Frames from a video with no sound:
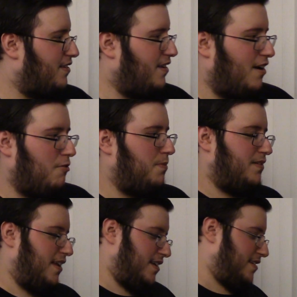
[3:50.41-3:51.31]
I hope he's
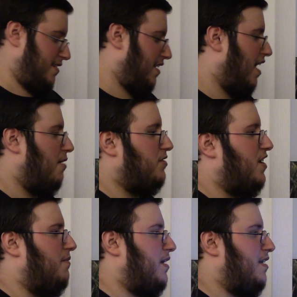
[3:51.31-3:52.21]
not it. Which,
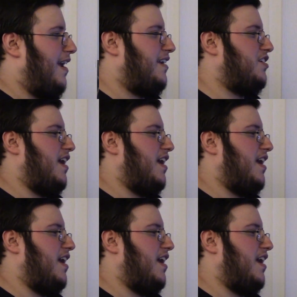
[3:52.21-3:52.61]
I mean, actually,